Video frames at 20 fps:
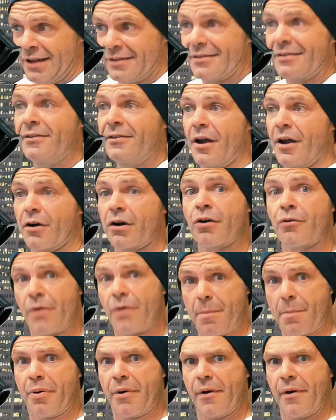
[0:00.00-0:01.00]
their
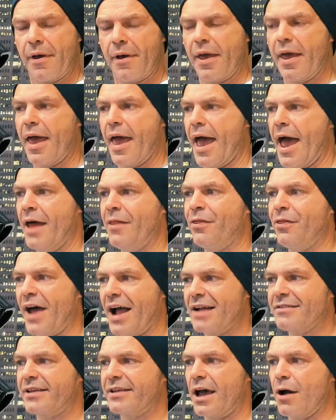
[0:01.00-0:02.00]
grip. And
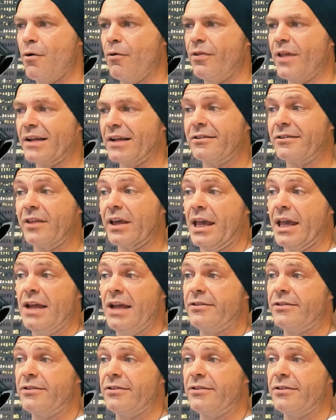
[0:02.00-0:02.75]
that's the key to their